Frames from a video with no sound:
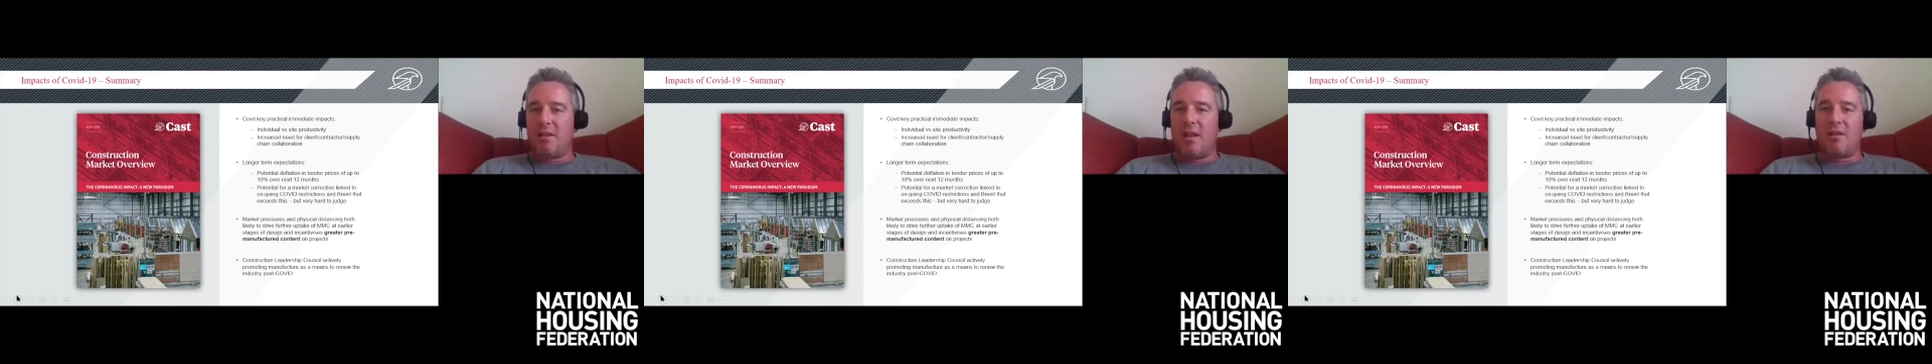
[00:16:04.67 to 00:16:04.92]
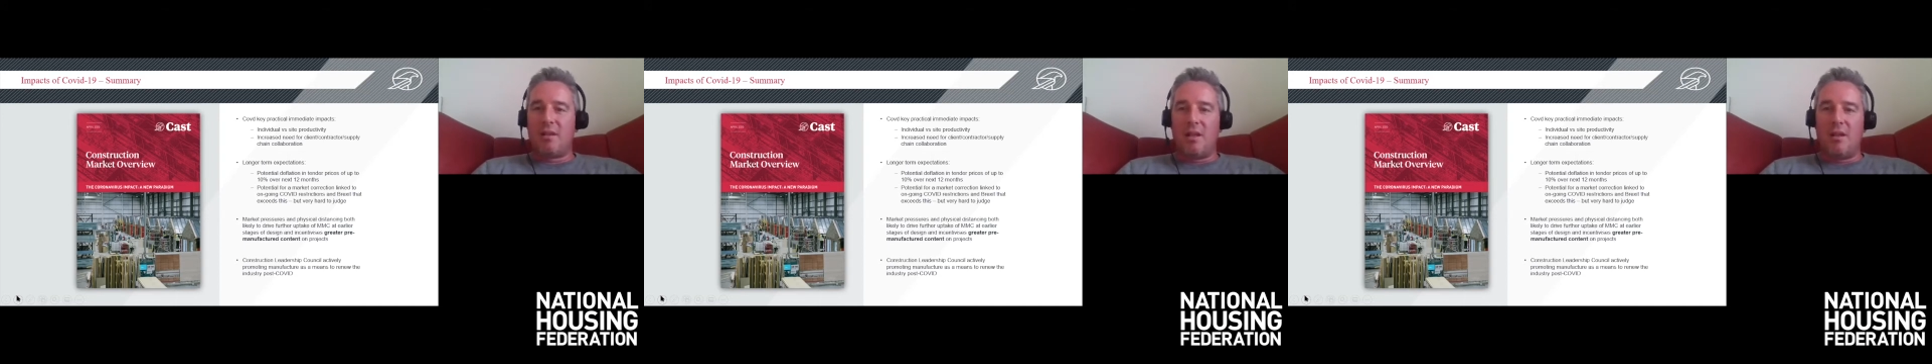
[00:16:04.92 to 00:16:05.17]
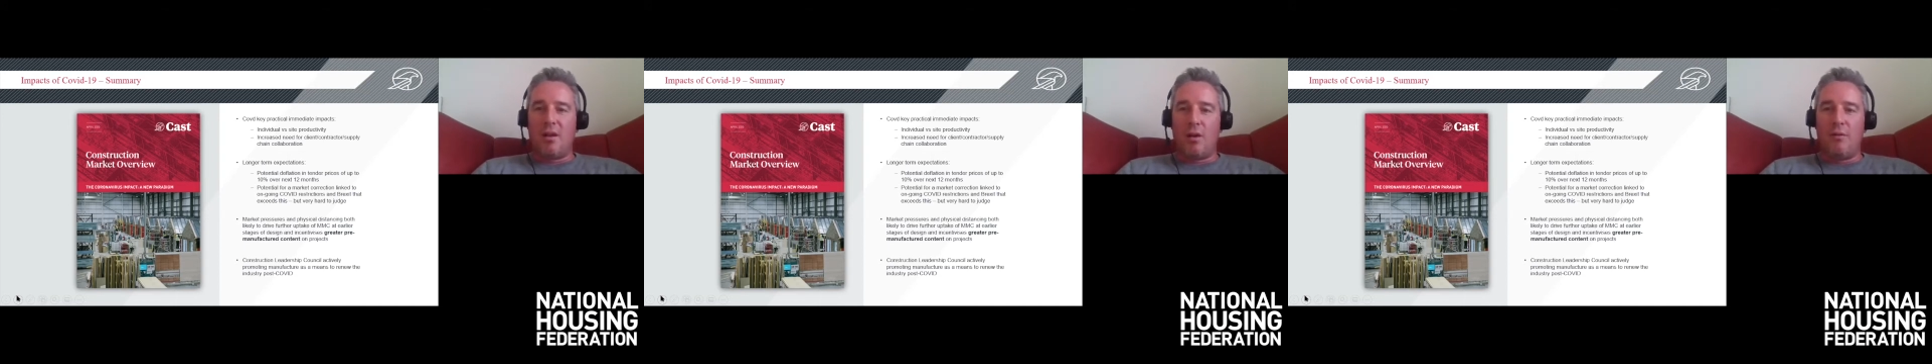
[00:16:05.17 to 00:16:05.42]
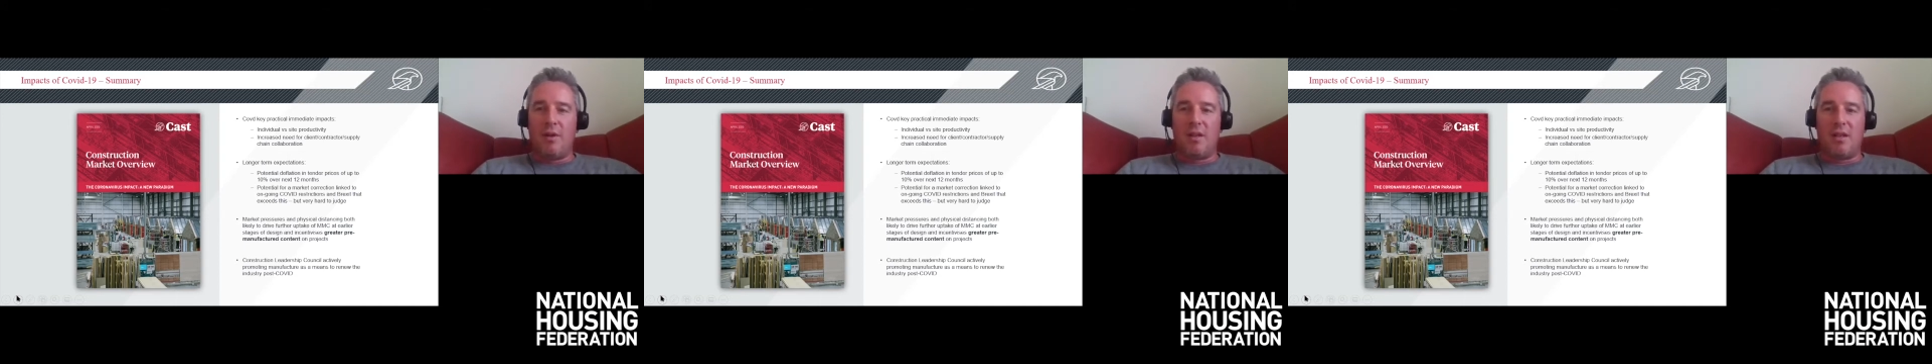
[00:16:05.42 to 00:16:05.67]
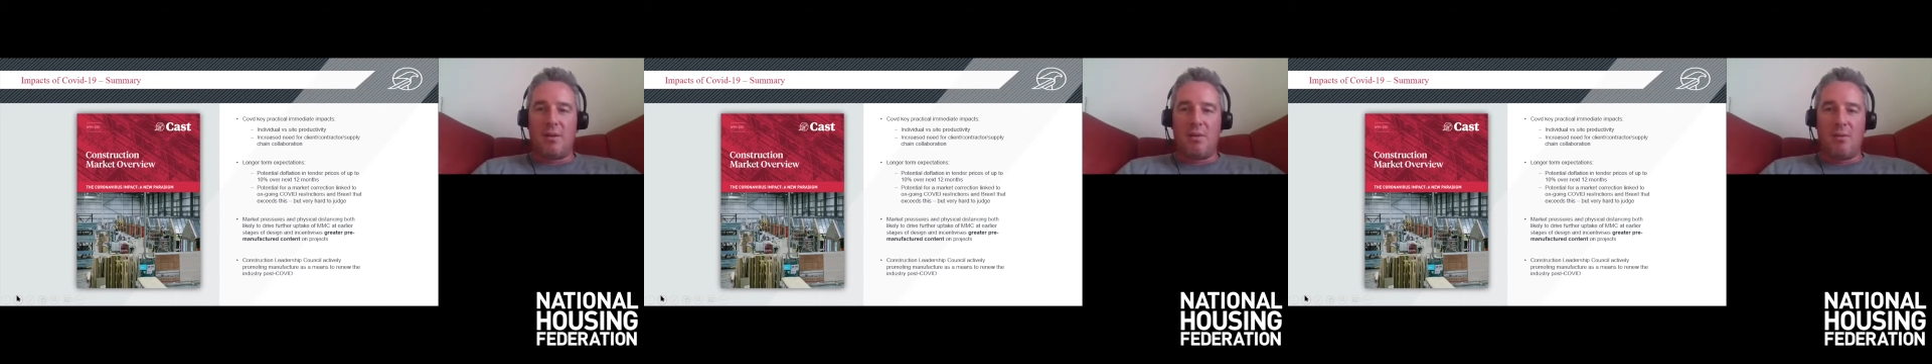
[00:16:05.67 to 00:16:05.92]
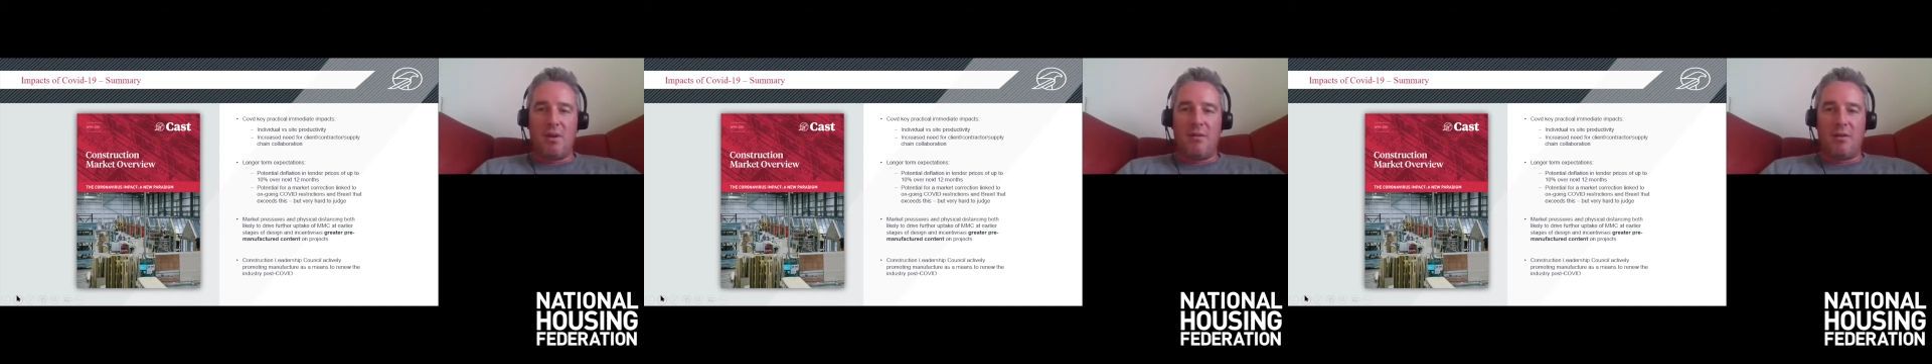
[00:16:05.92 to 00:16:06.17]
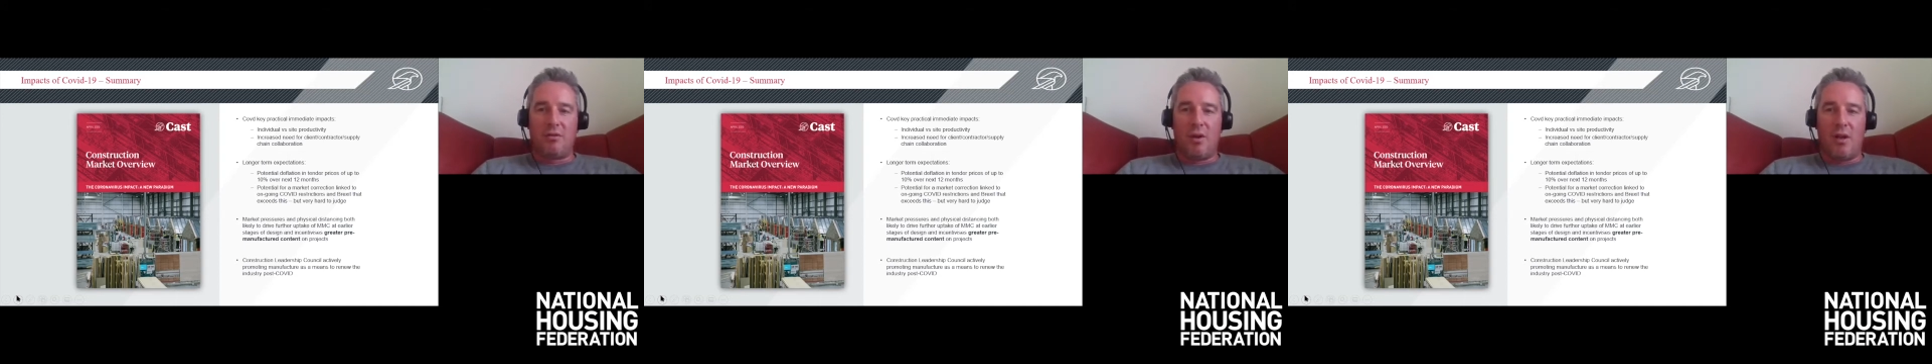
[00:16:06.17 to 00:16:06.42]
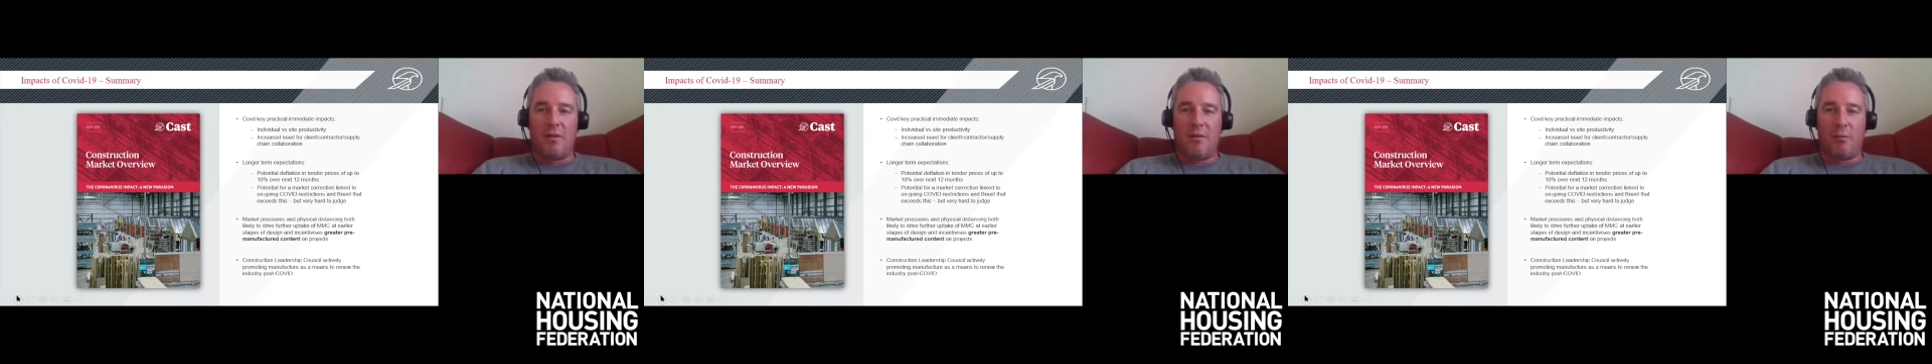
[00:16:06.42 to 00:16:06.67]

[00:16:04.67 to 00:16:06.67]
actually, COVID is going to be a bit of a driver for